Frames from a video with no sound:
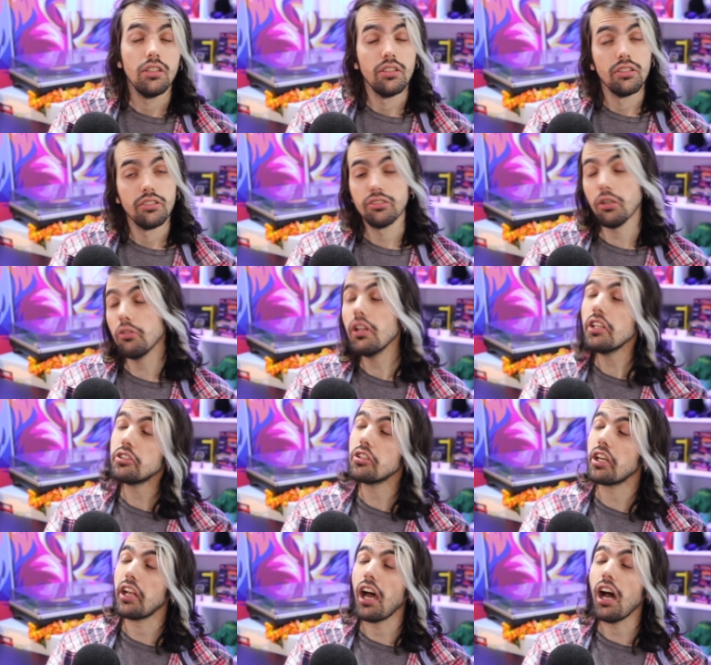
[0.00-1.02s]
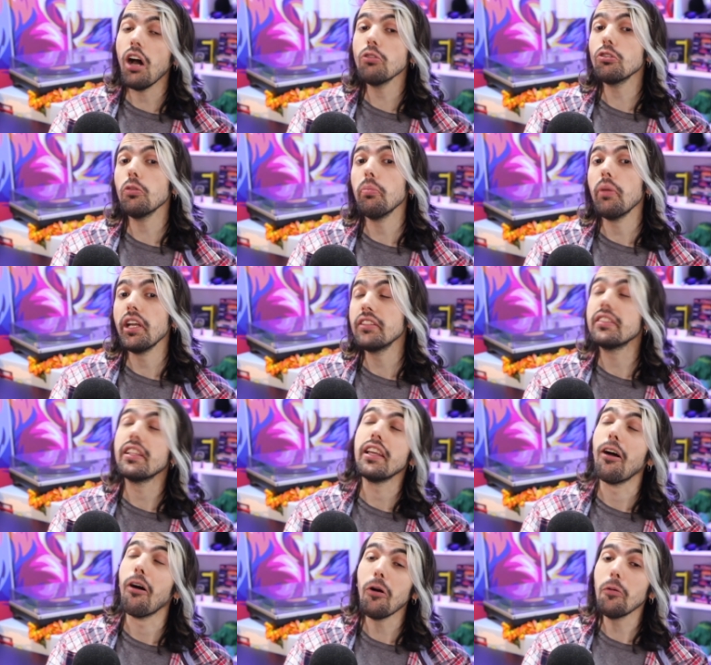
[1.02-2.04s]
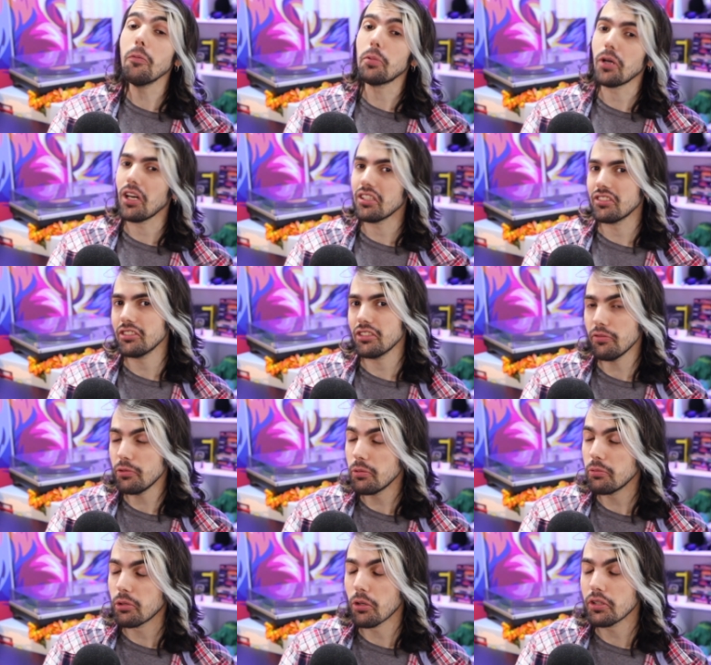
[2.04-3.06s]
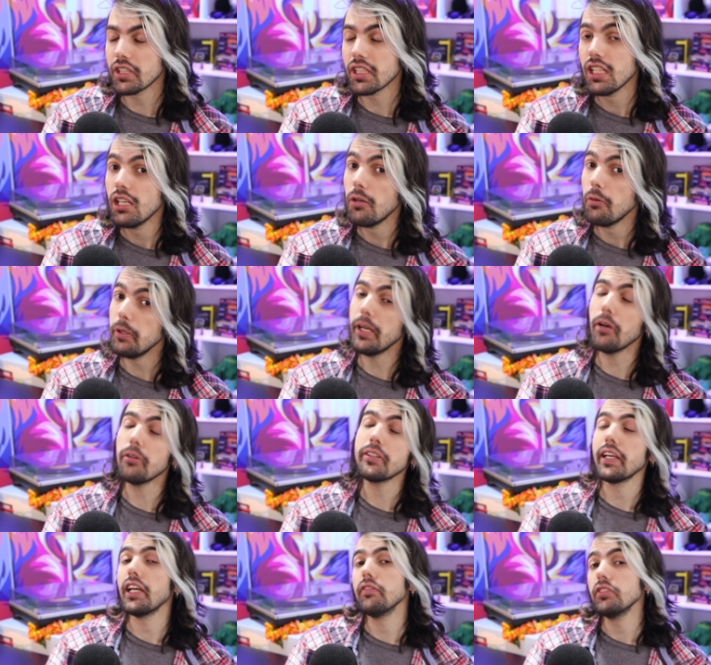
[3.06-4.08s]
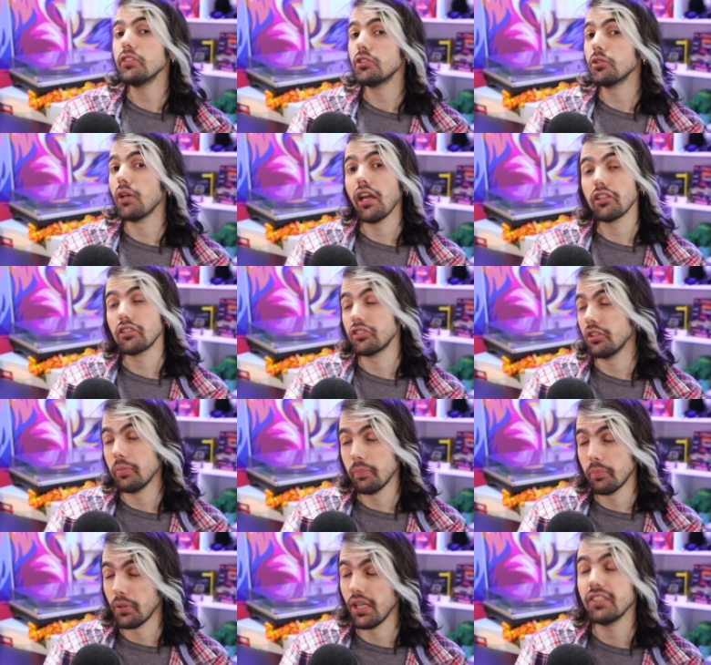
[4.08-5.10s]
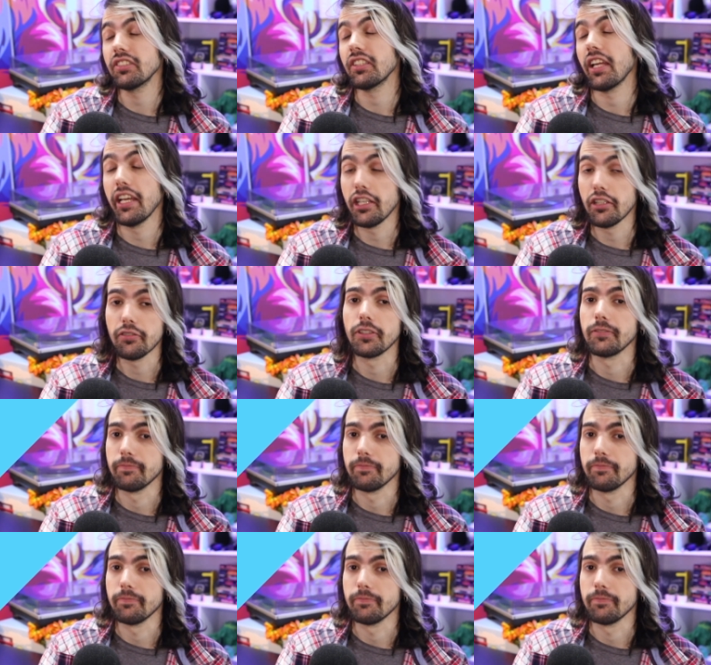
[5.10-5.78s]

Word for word: so that you can automate the whole process of rerolling without having to actually press anything.